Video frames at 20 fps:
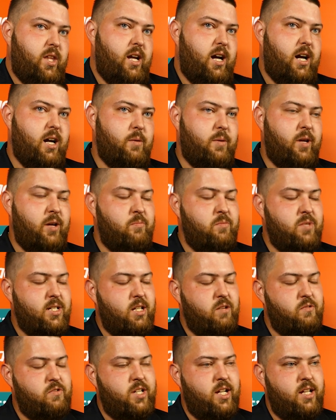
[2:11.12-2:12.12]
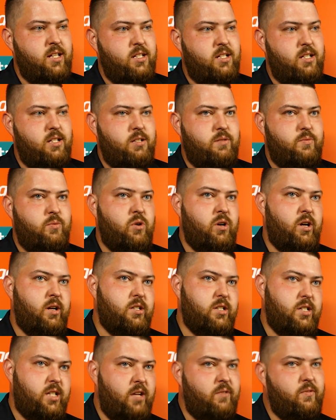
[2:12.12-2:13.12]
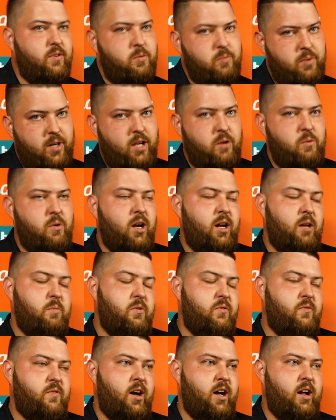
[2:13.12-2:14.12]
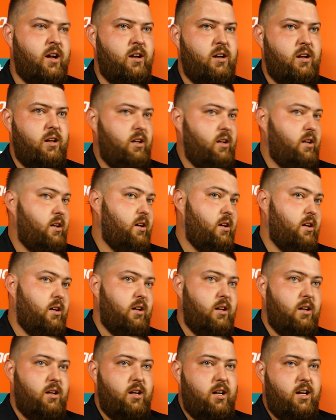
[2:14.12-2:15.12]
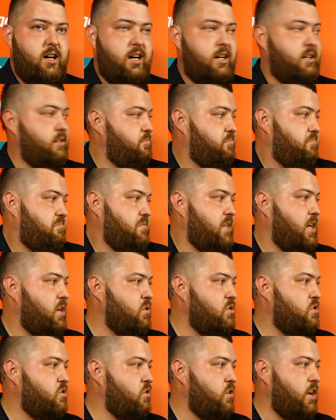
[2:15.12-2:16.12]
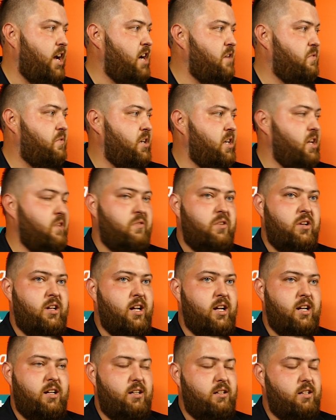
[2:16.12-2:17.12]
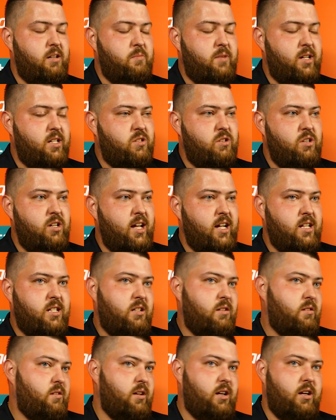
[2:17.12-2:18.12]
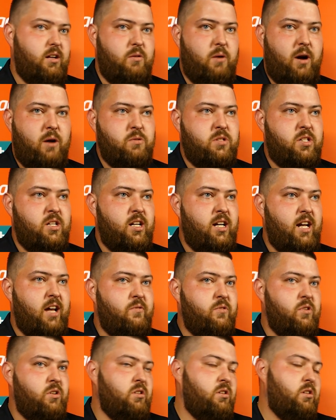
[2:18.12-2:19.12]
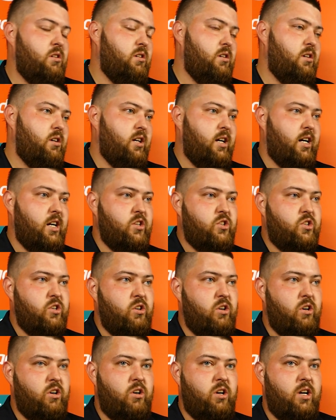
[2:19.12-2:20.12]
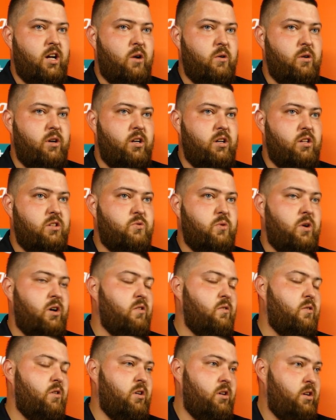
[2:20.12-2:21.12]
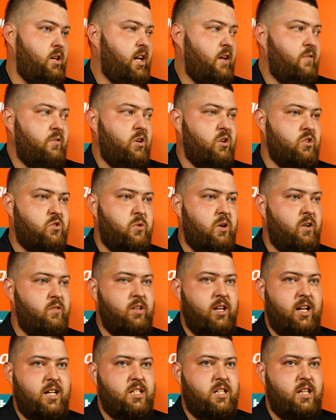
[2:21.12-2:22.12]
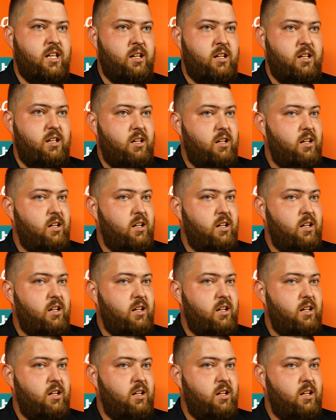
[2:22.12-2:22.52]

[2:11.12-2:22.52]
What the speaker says: I'm giving myself chances where I just think if I play well, I'll be fine. And I couldn't have done anything different than them last two legs. Out in 11, and I should have been out in the 12, 11 or 12 last night.